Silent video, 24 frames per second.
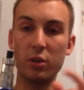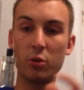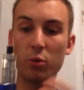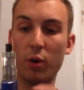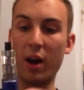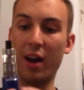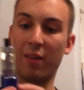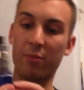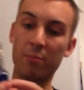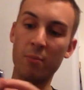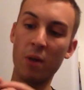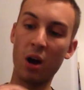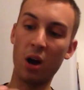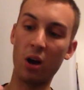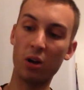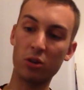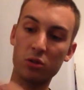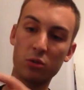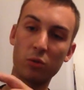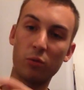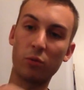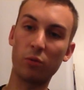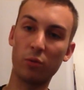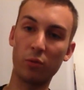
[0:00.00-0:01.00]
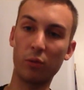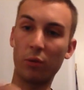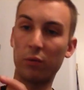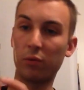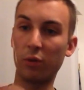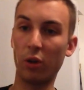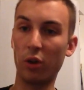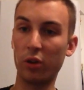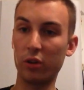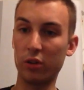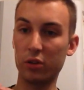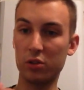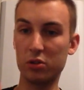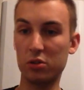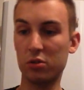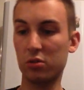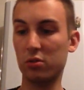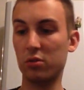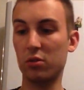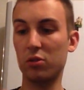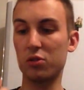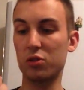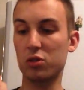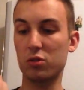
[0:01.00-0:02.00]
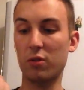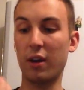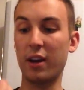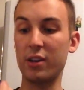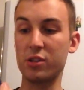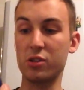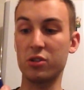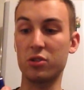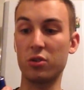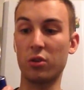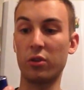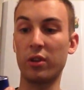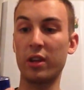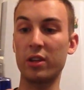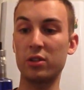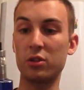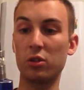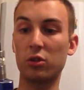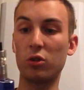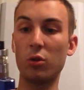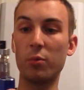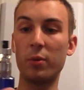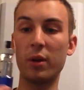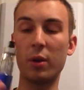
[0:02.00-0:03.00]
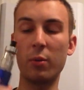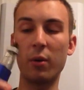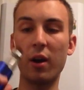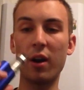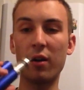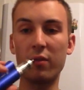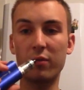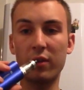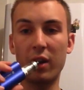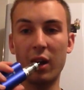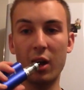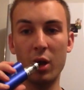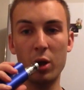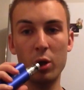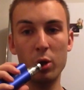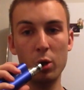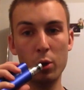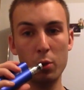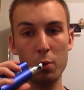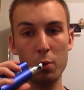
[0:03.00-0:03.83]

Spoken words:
you will have marks of like the scratches on there, so do be aware of that.